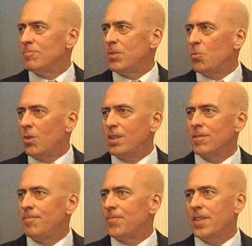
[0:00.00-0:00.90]
but
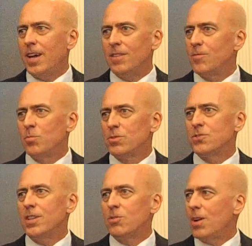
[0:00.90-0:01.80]
one that will
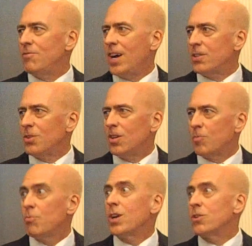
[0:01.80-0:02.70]
see great value here,
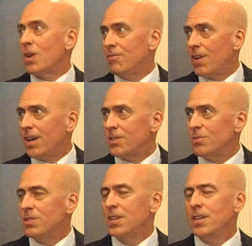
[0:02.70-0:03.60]
bring great value,